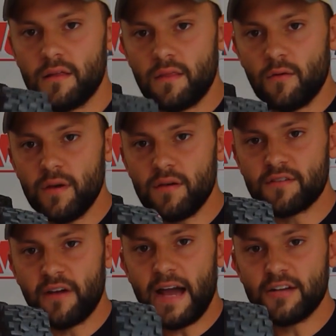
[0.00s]
the wheels
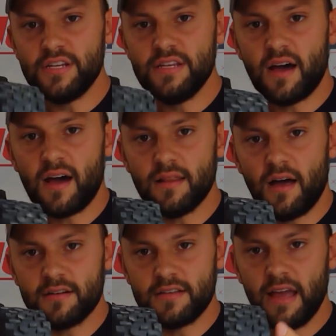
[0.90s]
are actually not
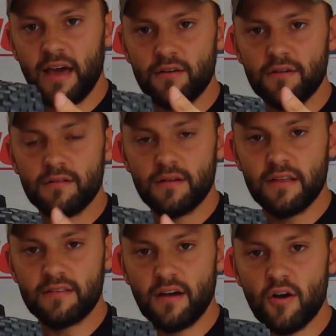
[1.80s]
locked together.
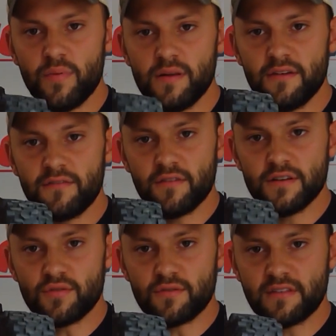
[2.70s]
It's an open
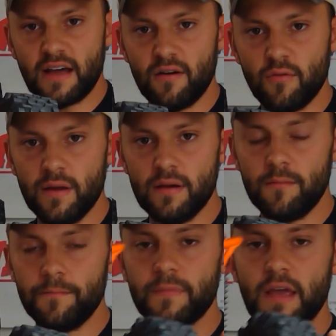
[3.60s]
differential style wheel.
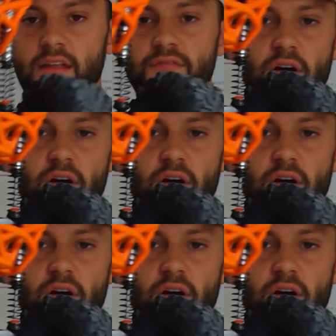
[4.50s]
And if you